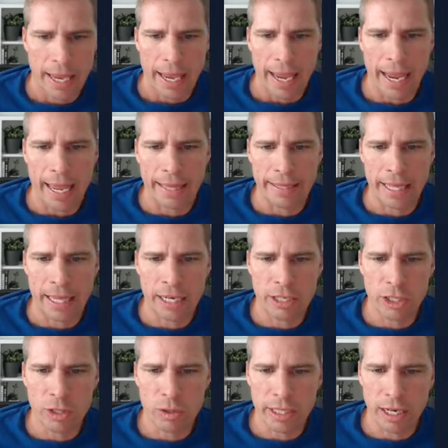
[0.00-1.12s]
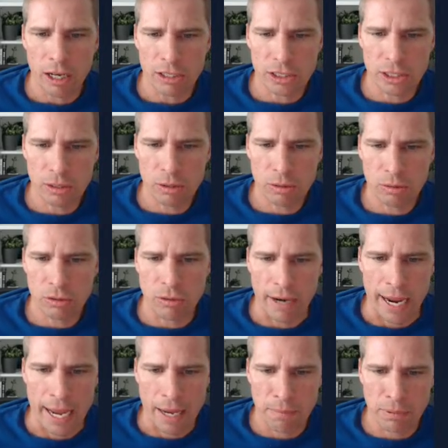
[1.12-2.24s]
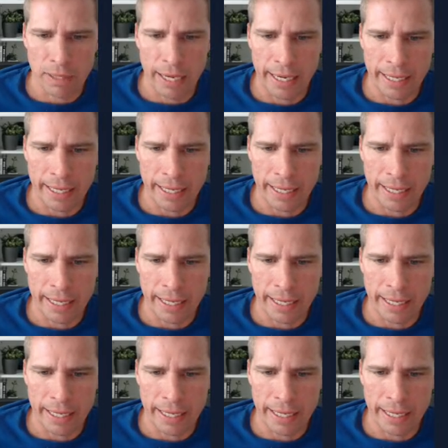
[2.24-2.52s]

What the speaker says: And then you can also grab like